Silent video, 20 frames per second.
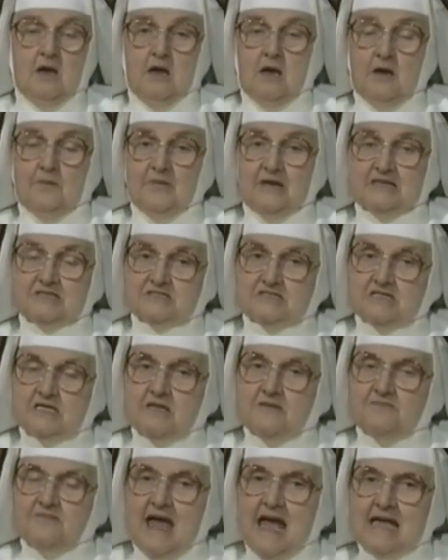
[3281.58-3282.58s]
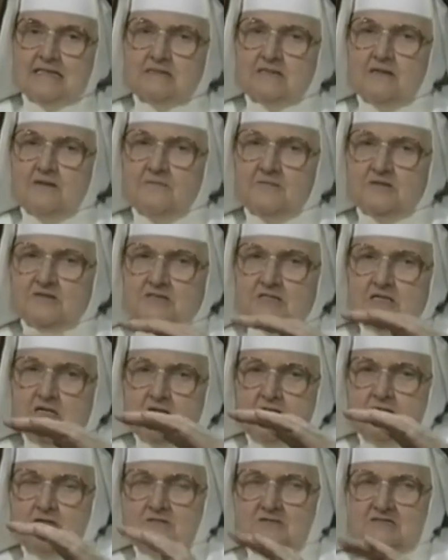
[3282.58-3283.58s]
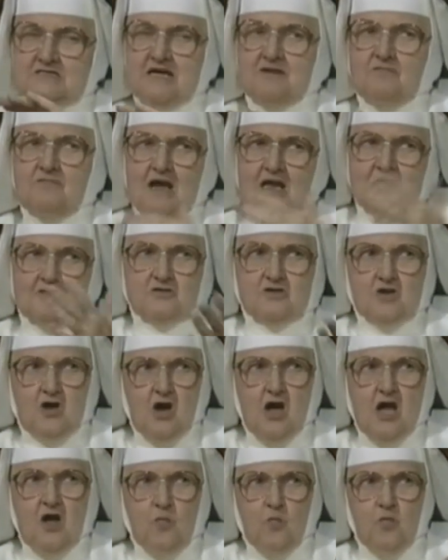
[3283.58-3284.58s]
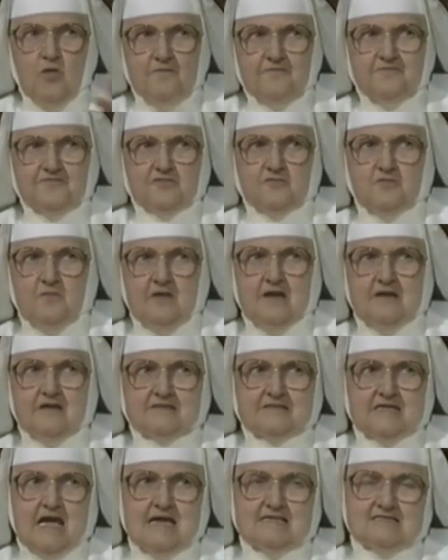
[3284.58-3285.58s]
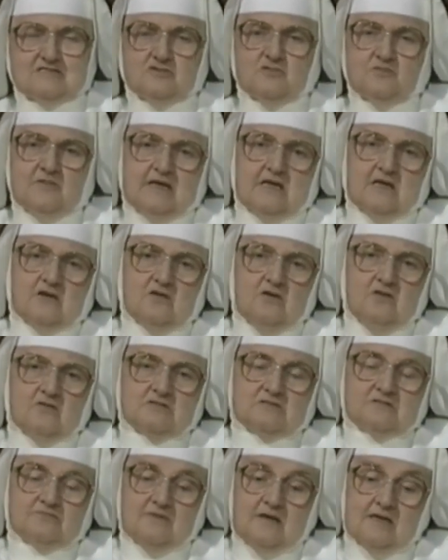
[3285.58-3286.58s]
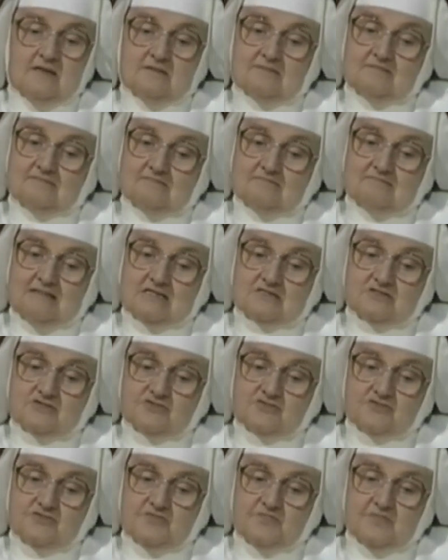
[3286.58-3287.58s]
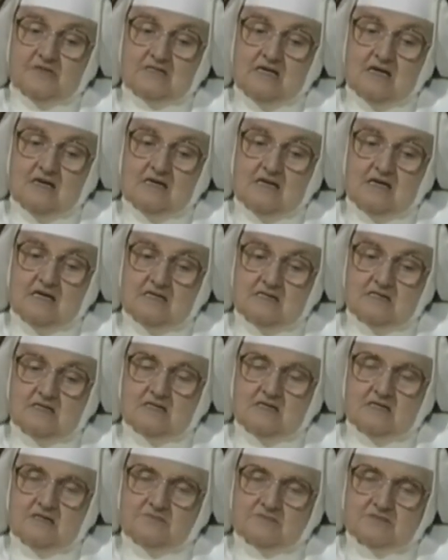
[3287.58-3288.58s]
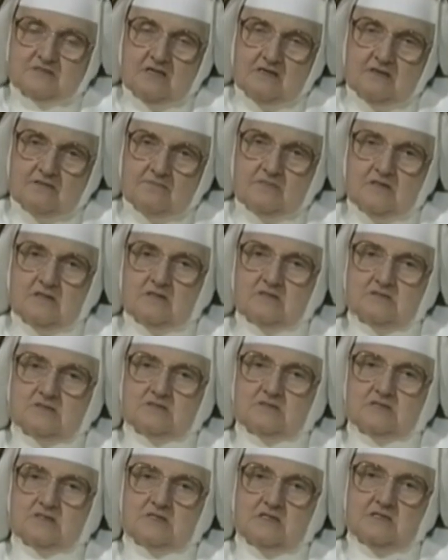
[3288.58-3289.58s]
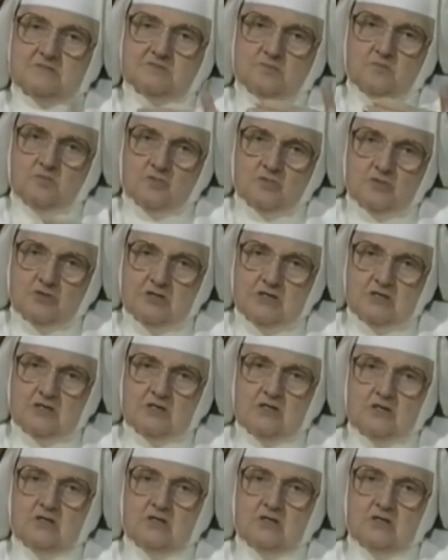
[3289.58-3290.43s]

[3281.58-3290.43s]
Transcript: but see, that, see, you say, well, you call wolf so many times, nobody goes. Well, that's true, but Our Lady keeps coming, she keeps warning.